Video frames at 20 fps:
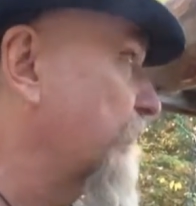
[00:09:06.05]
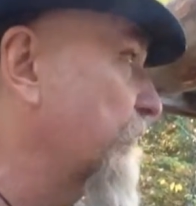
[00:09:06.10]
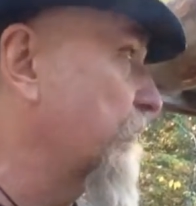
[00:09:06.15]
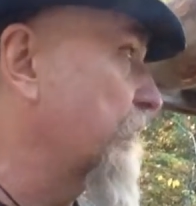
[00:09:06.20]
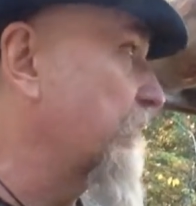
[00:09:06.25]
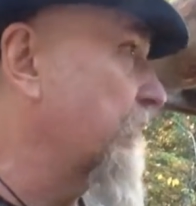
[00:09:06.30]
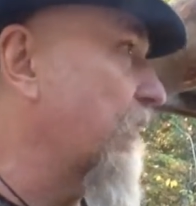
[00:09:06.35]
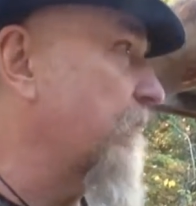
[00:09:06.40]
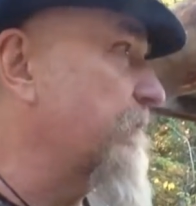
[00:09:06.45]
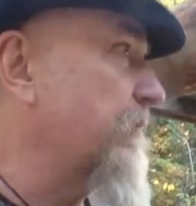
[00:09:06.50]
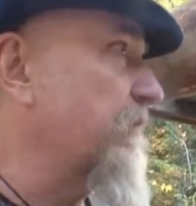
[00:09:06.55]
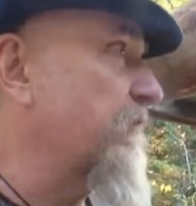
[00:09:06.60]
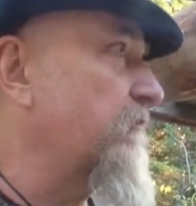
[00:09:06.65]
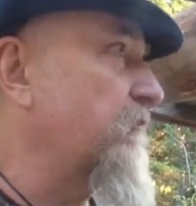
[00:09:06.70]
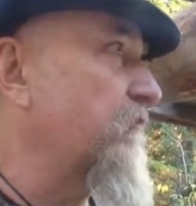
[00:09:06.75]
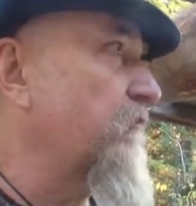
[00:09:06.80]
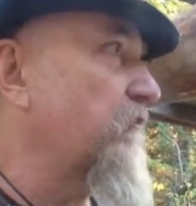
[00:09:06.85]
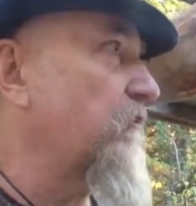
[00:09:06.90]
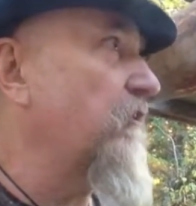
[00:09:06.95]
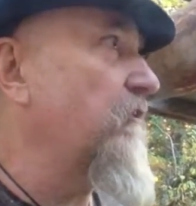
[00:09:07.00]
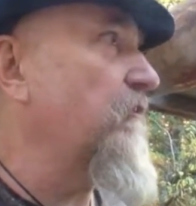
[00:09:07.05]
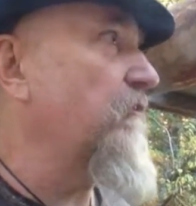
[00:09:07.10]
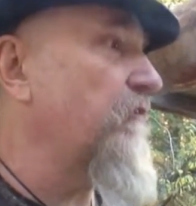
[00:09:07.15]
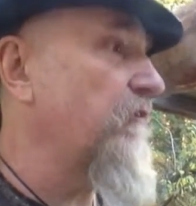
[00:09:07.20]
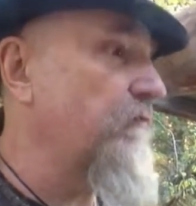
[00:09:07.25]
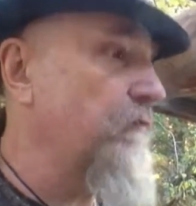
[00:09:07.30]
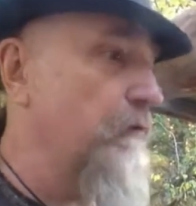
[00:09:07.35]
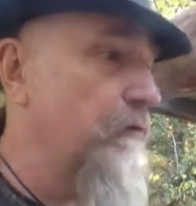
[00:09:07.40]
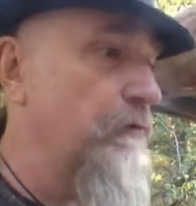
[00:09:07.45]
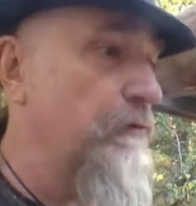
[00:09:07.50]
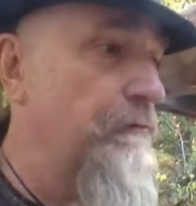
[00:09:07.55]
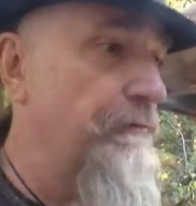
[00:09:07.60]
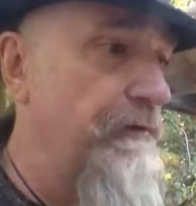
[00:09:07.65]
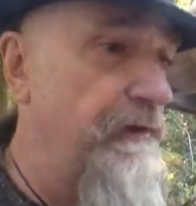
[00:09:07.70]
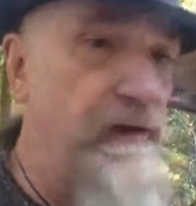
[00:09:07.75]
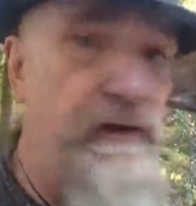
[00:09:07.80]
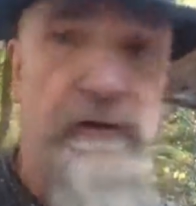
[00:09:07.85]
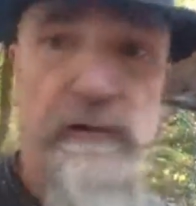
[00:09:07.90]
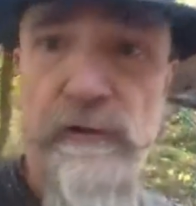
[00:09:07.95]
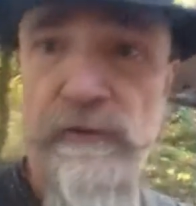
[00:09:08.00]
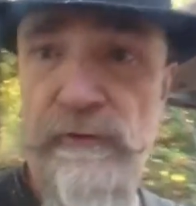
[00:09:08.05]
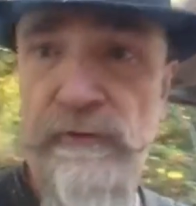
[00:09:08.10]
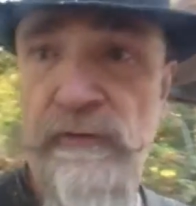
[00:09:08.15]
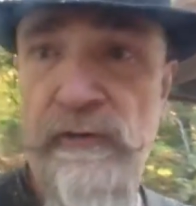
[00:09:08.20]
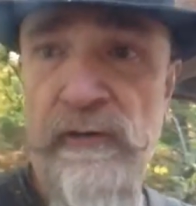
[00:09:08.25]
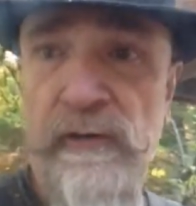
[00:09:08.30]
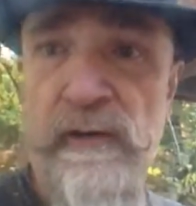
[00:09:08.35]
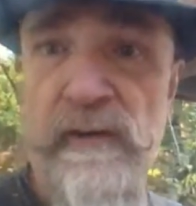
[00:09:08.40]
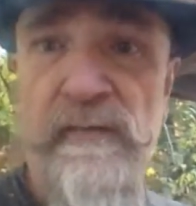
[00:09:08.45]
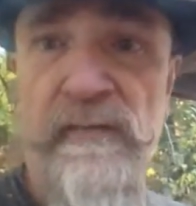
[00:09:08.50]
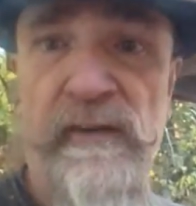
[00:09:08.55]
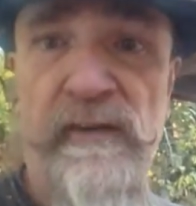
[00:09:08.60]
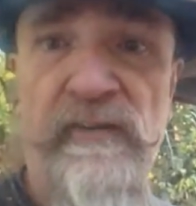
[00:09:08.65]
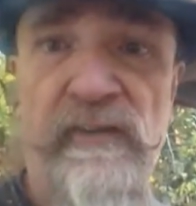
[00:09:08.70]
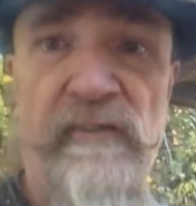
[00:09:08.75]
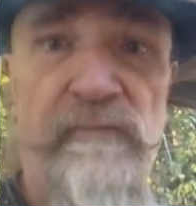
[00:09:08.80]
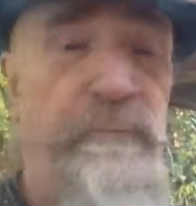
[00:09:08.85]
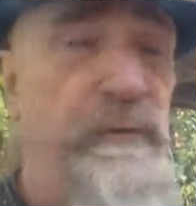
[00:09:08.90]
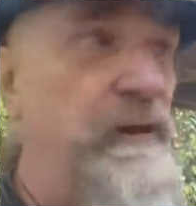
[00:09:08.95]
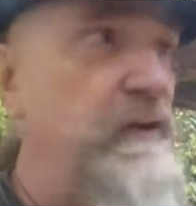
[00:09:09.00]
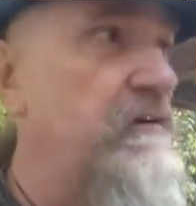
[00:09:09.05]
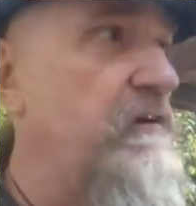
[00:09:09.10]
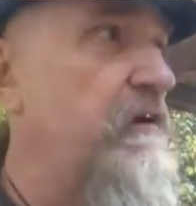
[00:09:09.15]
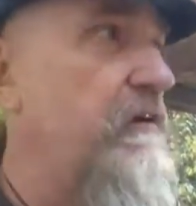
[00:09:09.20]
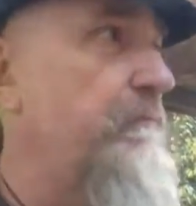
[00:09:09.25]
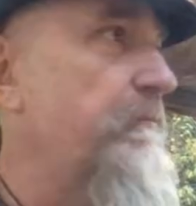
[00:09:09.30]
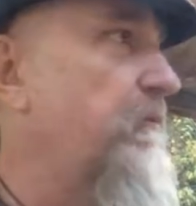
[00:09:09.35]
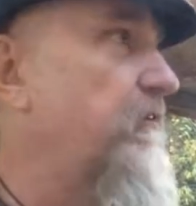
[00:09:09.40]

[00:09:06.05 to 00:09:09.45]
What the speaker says: But I mean, these are skills I've learned over the years, things I've picked up.